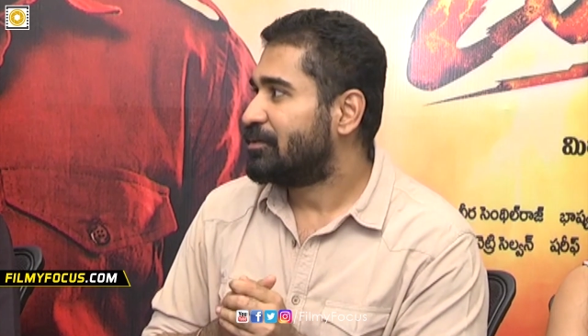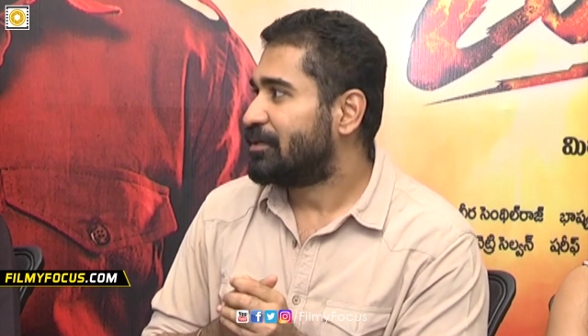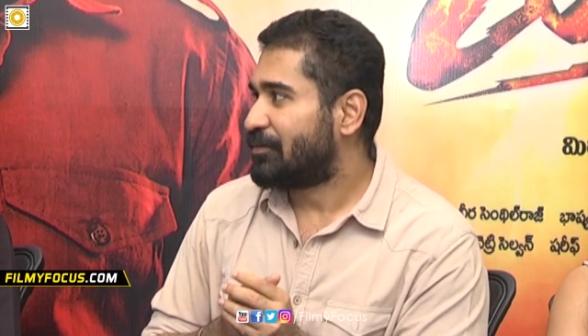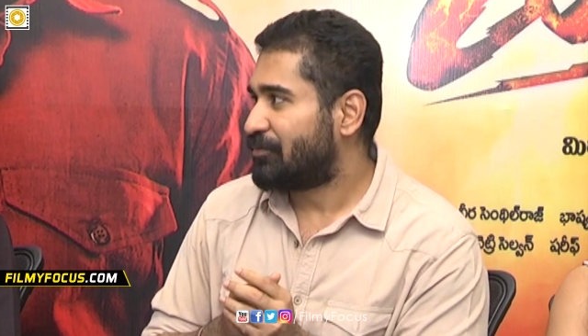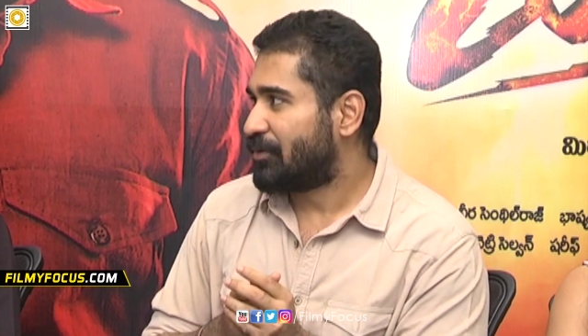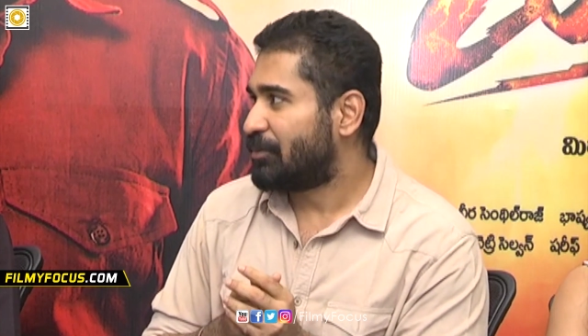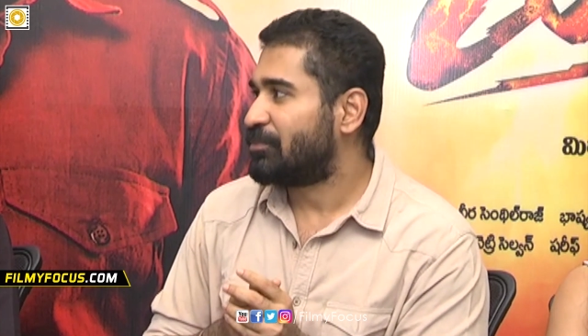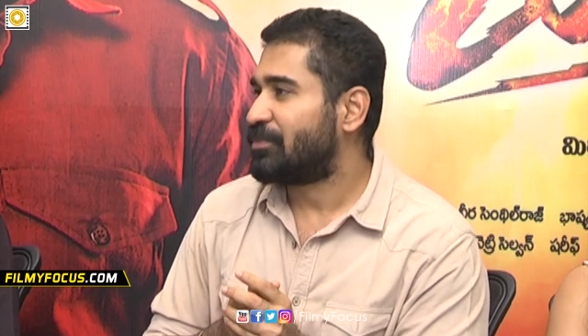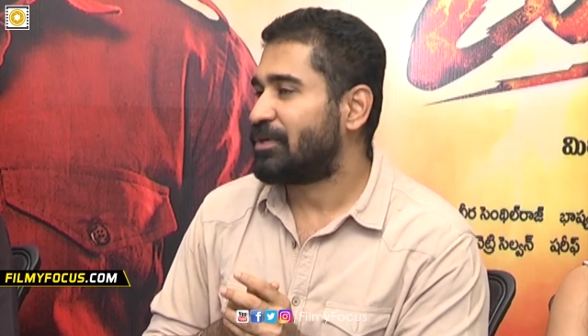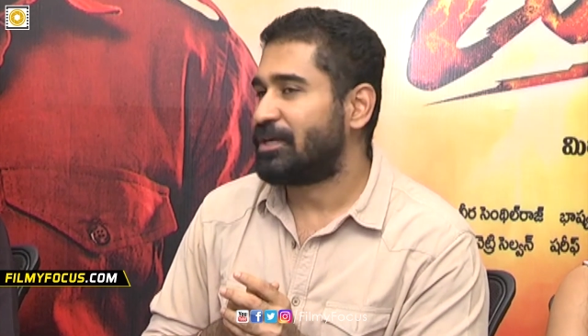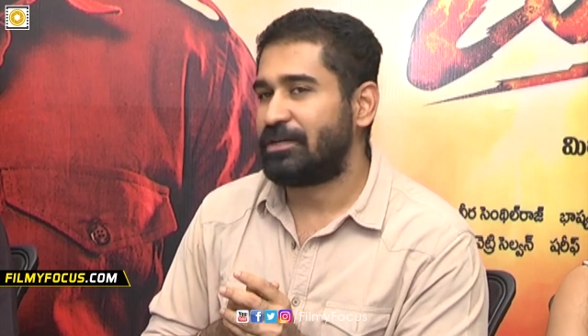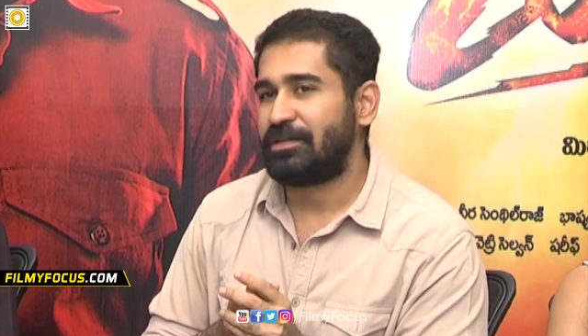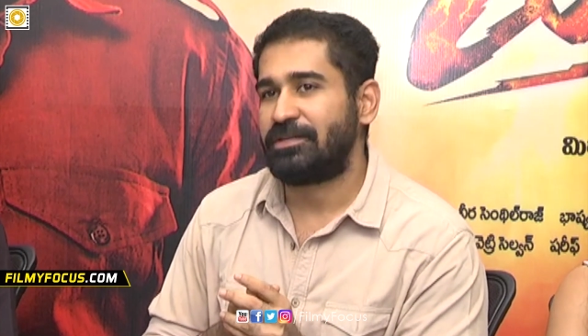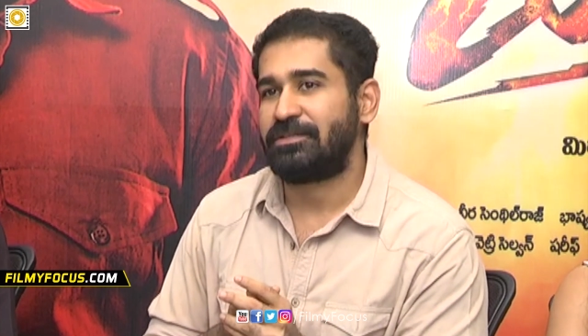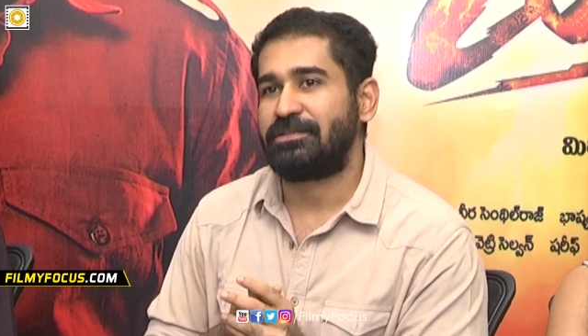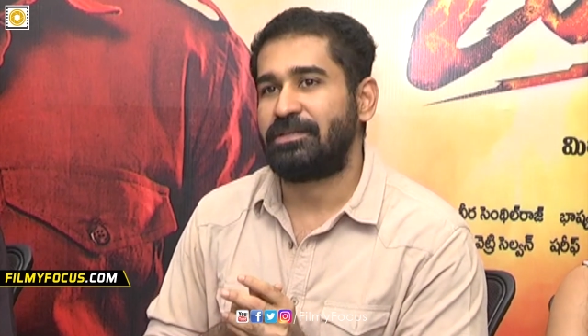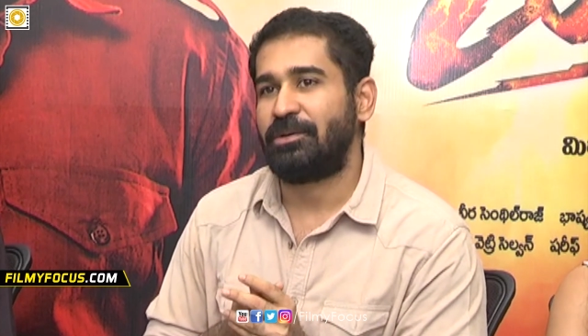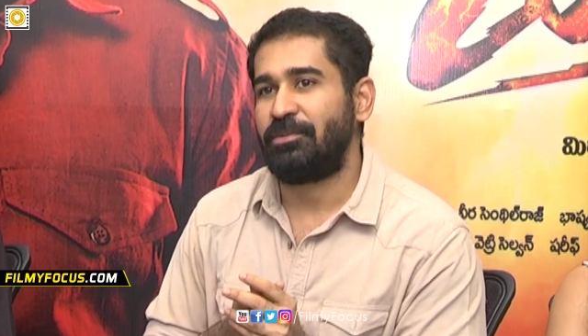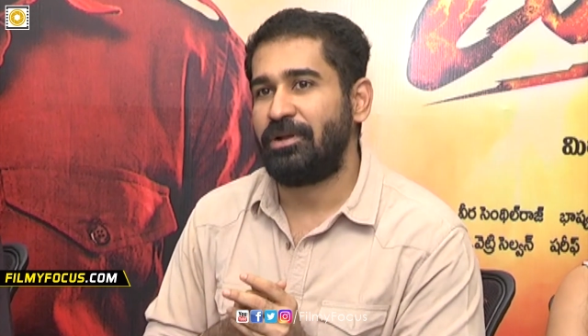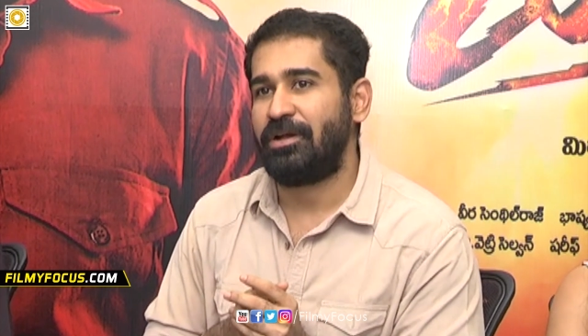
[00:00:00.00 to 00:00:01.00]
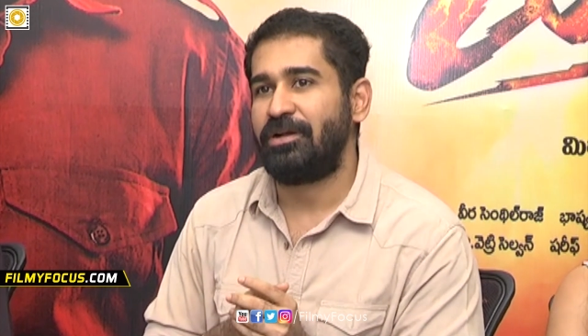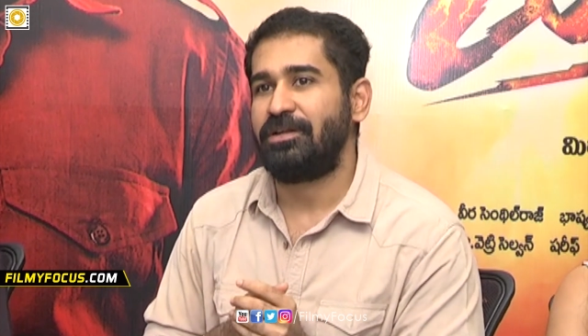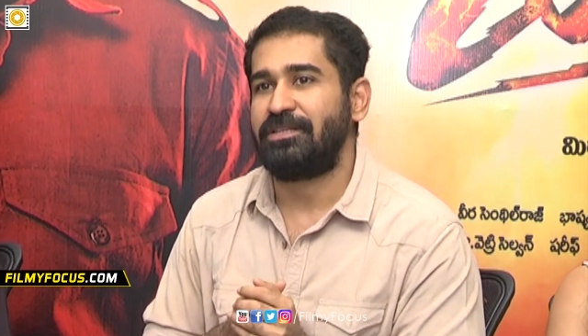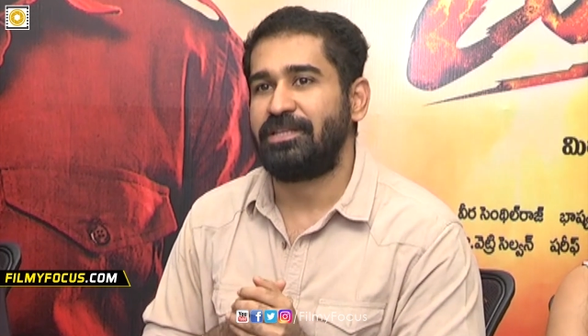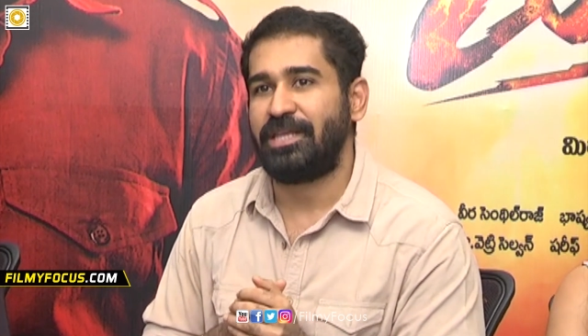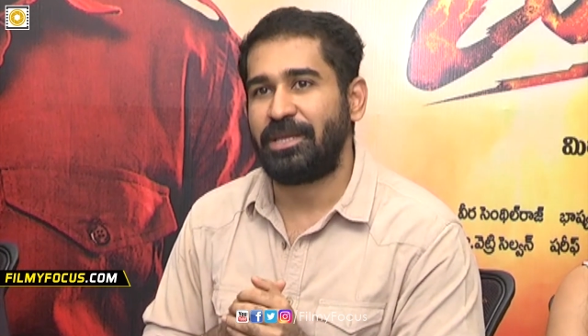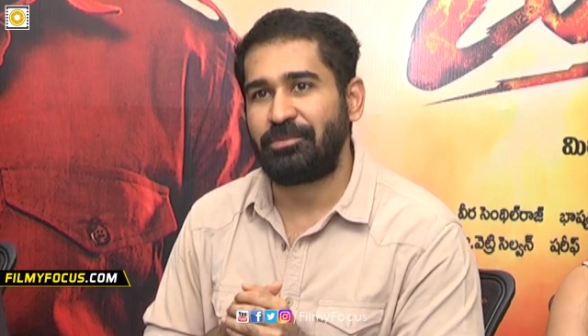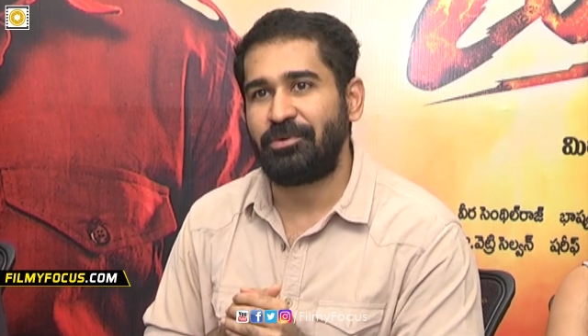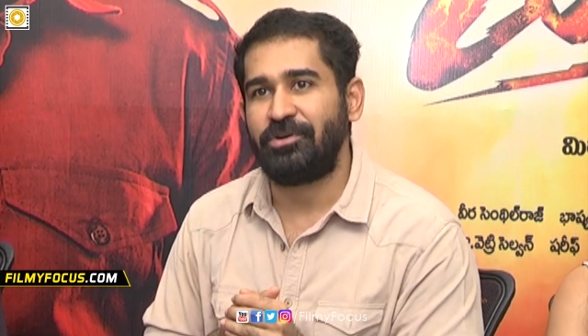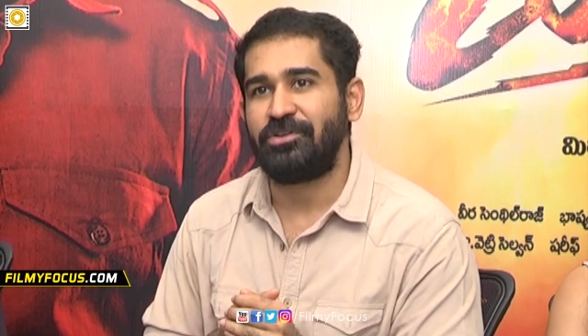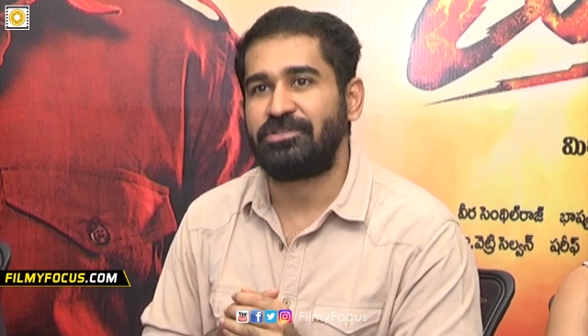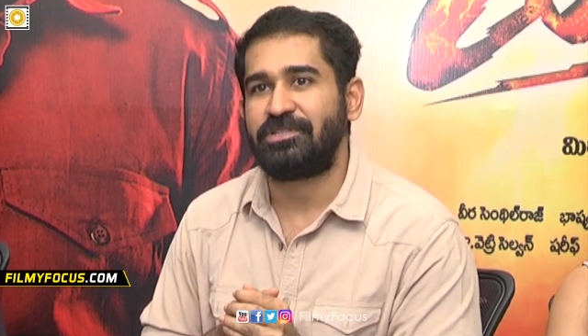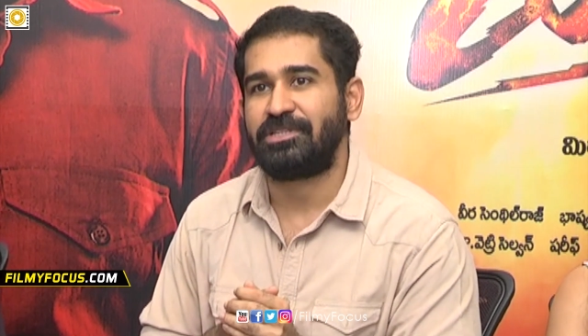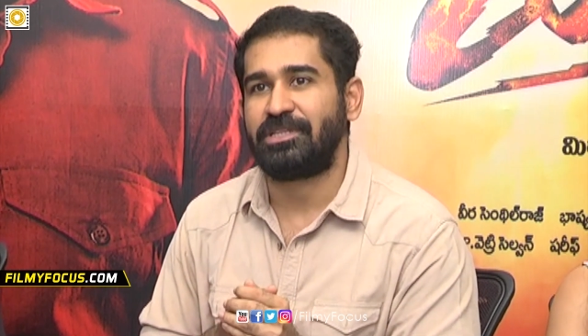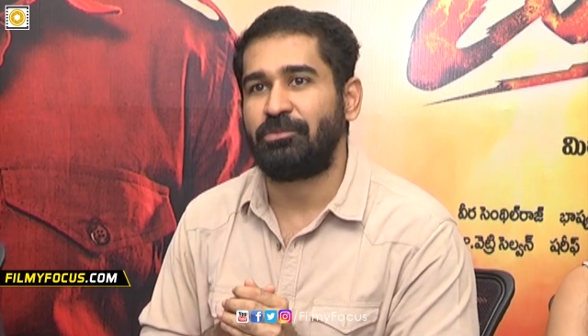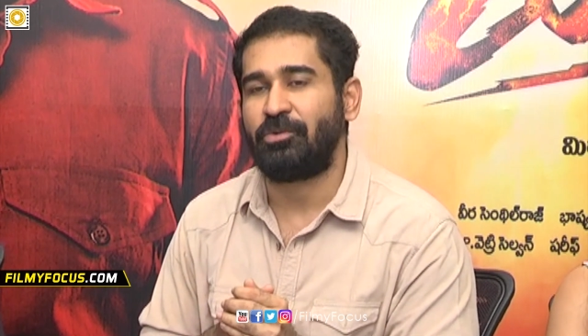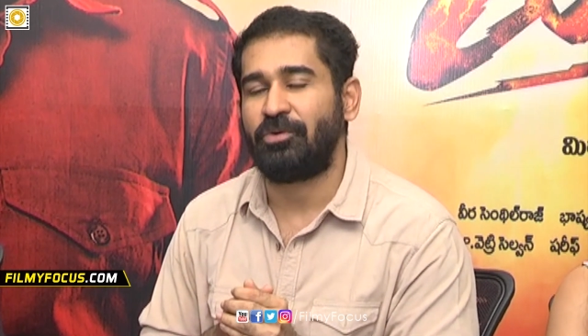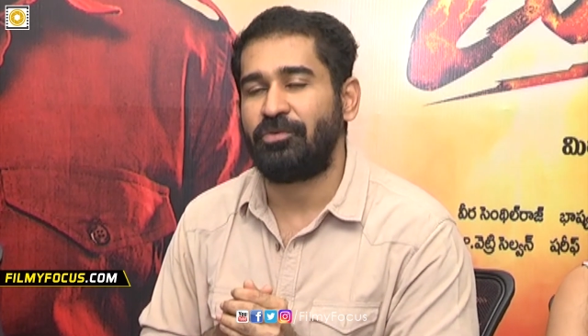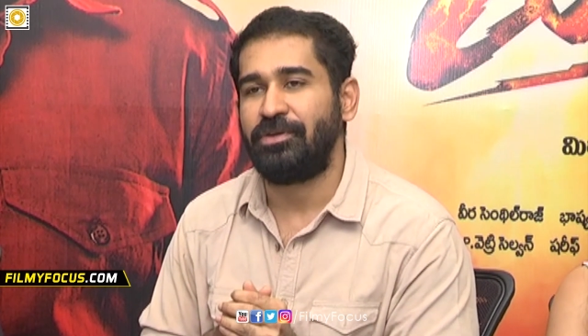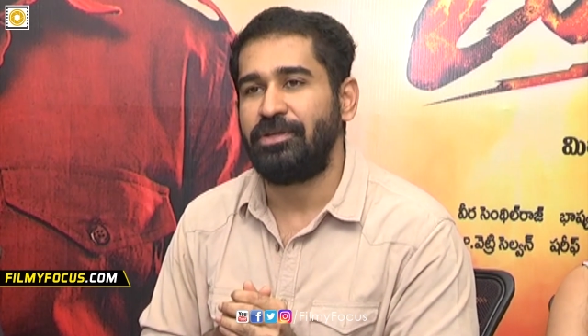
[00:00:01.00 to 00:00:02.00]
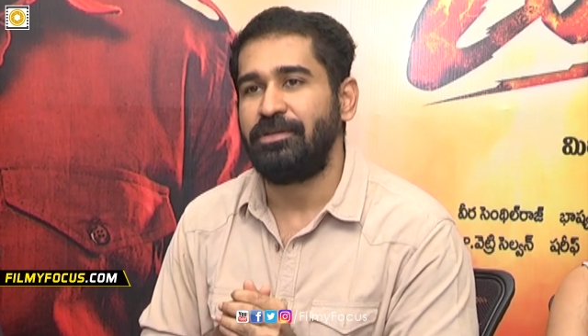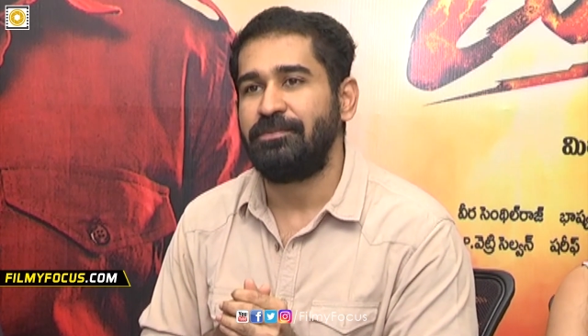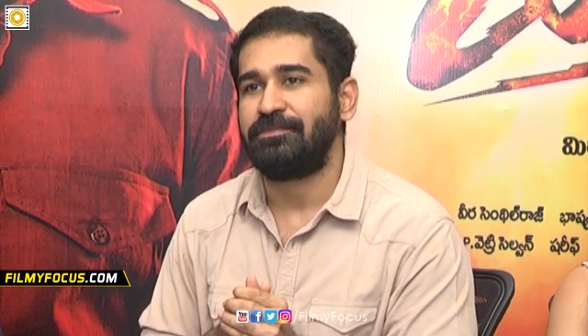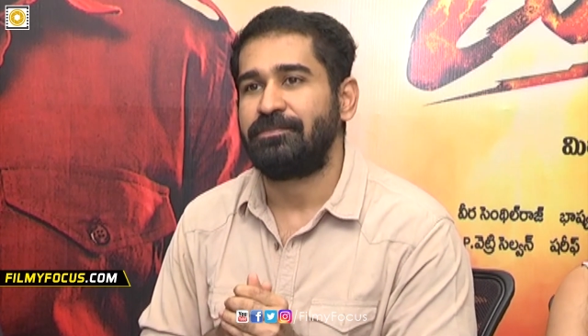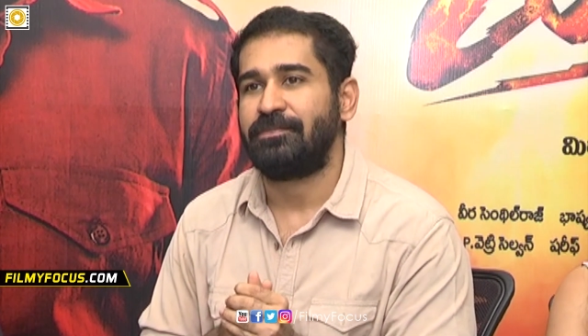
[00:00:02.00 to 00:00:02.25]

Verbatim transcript: They're from uh, Tamil Nadu, they are producing the movie.